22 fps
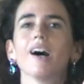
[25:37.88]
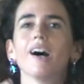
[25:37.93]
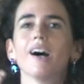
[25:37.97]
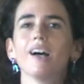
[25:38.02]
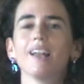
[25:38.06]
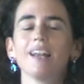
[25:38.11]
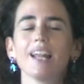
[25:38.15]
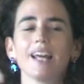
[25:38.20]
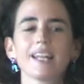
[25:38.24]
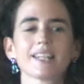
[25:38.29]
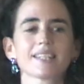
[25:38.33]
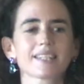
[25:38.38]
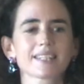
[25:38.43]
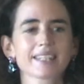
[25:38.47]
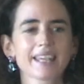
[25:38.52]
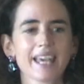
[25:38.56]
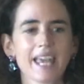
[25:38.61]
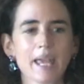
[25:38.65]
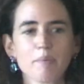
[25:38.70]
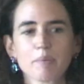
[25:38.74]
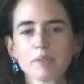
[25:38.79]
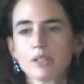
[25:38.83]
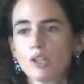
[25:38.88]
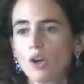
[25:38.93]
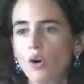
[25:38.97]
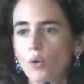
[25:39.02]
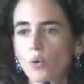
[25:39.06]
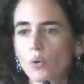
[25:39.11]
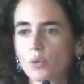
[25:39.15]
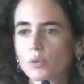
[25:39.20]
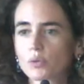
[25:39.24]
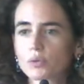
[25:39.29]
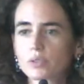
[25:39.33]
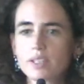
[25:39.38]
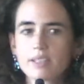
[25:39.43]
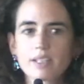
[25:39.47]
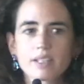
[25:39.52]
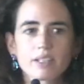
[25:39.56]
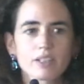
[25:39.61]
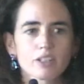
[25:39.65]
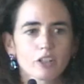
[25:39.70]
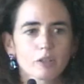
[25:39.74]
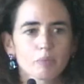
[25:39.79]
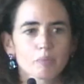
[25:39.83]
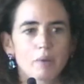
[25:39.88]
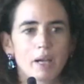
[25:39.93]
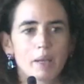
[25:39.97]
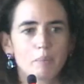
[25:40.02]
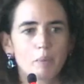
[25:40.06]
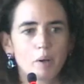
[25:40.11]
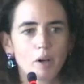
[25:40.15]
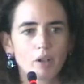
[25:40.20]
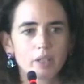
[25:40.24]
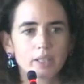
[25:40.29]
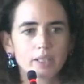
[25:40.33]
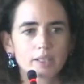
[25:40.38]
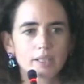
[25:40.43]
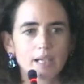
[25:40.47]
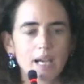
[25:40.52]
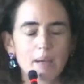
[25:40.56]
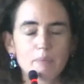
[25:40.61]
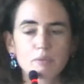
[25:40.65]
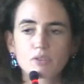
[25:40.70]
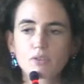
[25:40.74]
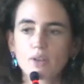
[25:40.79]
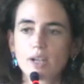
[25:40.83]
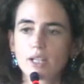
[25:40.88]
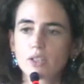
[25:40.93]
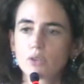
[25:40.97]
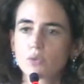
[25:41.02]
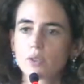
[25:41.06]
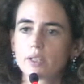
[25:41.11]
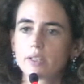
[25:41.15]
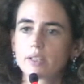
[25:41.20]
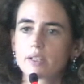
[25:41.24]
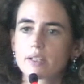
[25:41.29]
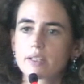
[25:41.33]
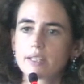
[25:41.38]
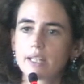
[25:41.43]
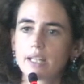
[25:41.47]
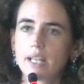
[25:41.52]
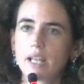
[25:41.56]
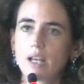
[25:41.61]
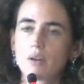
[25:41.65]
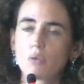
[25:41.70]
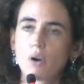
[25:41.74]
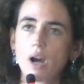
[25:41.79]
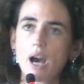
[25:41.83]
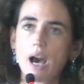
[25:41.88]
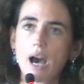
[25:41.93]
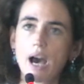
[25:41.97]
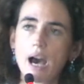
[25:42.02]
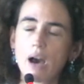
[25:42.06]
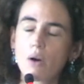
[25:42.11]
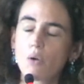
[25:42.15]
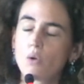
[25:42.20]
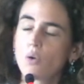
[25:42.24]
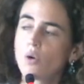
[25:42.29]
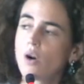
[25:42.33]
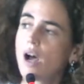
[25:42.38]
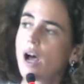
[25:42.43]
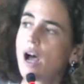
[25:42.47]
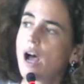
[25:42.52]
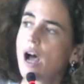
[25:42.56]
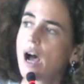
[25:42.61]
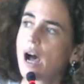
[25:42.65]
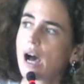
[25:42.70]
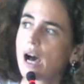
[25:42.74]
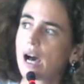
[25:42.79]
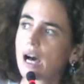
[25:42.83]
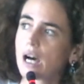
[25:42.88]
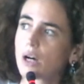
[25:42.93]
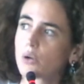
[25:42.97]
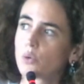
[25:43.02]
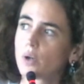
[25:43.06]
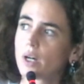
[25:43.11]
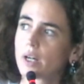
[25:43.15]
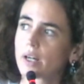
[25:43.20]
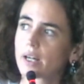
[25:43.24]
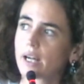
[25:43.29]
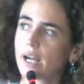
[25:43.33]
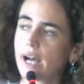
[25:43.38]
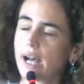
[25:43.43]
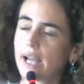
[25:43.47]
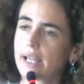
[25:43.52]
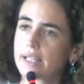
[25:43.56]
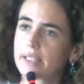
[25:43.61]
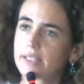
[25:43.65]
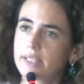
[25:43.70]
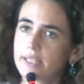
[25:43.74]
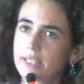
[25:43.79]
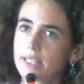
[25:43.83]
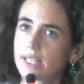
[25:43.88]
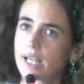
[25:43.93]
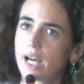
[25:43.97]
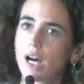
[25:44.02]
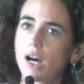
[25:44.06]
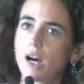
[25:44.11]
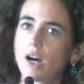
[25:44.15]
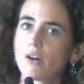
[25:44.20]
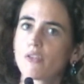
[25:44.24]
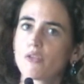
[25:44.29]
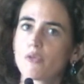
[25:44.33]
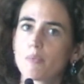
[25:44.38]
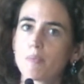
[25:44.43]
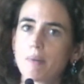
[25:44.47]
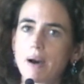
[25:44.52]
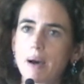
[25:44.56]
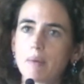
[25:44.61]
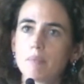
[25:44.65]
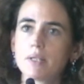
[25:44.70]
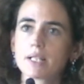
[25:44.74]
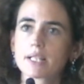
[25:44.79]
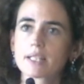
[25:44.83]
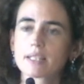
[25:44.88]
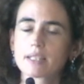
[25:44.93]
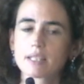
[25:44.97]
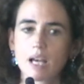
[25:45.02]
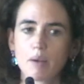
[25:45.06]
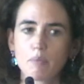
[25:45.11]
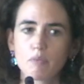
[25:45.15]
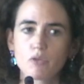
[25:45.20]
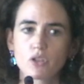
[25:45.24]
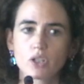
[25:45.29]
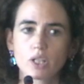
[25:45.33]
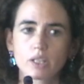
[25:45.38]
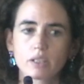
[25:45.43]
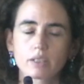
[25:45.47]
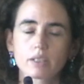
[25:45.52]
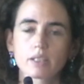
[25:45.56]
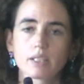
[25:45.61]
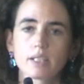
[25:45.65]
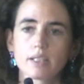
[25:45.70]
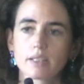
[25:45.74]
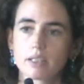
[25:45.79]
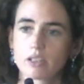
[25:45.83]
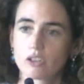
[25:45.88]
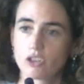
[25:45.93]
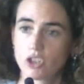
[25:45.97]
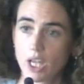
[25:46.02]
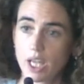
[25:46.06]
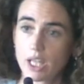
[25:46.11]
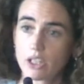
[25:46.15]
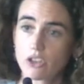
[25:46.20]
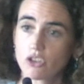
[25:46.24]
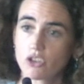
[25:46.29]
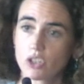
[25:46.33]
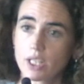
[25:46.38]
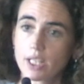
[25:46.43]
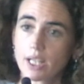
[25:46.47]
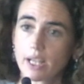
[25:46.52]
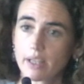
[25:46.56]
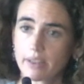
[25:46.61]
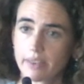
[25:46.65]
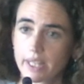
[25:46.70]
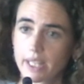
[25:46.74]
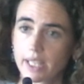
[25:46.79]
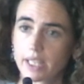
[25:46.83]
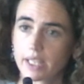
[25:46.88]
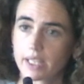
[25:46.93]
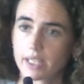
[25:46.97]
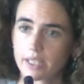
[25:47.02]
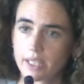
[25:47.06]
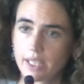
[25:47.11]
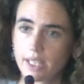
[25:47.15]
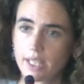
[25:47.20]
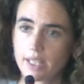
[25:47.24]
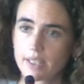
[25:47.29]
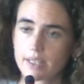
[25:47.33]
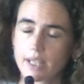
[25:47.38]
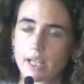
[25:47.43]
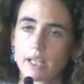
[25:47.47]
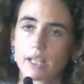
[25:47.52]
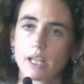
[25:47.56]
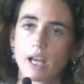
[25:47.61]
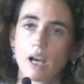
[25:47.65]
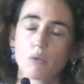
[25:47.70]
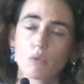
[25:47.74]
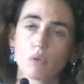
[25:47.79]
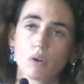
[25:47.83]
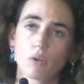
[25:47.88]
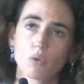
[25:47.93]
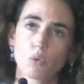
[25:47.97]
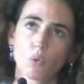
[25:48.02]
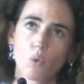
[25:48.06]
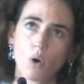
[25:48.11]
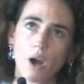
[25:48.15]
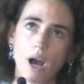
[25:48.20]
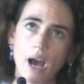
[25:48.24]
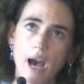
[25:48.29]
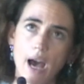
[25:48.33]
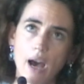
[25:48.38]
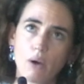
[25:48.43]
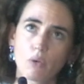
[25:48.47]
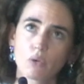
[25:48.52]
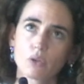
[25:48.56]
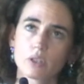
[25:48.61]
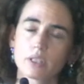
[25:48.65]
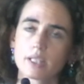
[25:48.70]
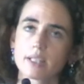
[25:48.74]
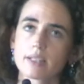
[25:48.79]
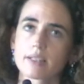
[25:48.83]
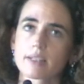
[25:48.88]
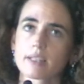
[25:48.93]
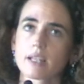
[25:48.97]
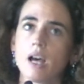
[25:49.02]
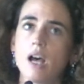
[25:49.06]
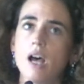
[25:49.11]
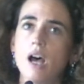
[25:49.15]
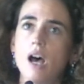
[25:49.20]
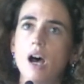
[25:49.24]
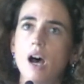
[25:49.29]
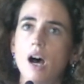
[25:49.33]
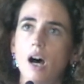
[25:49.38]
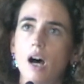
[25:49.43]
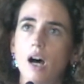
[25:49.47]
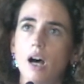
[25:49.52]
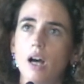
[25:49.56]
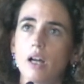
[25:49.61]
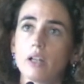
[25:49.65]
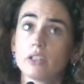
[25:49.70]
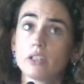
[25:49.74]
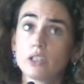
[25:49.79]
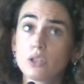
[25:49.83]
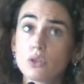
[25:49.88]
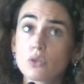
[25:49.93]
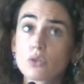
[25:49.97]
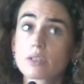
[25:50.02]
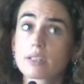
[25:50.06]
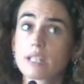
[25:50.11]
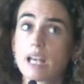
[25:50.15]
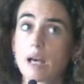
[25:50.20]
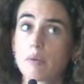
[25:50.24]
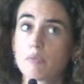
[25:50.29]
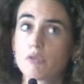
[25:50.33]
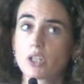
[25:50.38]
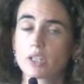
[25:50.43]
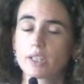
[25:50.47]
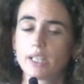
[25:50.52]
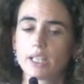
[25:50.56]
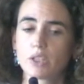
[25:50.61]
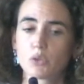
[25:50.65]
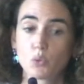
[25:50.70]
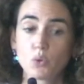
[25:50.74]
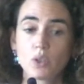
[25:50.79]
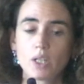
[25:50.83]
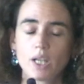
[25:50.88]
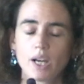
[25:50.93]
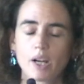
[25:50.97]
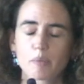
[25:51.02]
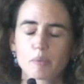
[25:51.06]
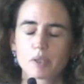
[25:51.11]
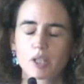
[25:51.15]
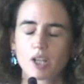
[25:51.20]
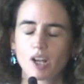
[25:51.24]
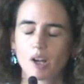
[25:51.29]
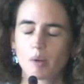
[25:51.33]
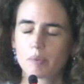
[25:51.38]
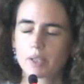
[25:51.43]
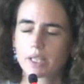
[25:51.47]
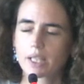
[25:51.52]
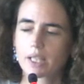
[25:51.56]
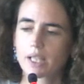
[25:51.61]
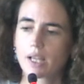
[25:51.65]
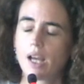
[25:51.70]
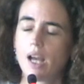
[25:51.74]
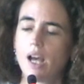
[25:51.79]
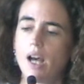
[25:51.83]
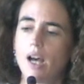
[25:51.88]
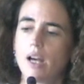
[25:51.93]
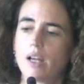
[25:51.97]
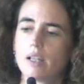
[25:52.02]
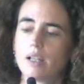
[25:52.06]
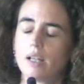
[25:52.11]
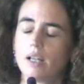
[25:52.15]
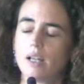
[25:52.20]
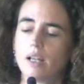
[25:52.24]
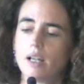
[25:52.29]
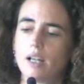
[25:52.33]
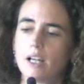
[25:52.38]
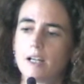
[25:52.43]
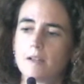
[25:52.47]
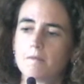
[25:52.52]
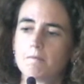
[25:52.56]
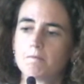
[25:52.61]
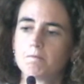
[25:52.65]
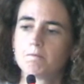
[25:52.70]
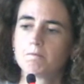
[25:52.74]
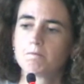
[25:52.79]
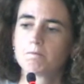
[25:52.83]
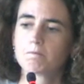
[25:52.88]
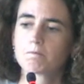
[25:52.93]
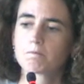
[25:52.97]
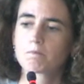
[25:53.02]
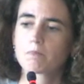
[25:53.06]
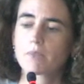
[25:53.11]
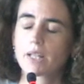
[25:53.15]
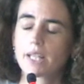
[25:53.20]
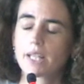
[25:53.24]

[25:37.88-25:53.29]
landscape? No, this is not my point. I'm trying to understand how our idea of public subject is changing. I think it is, and how this new subject that we are becoming can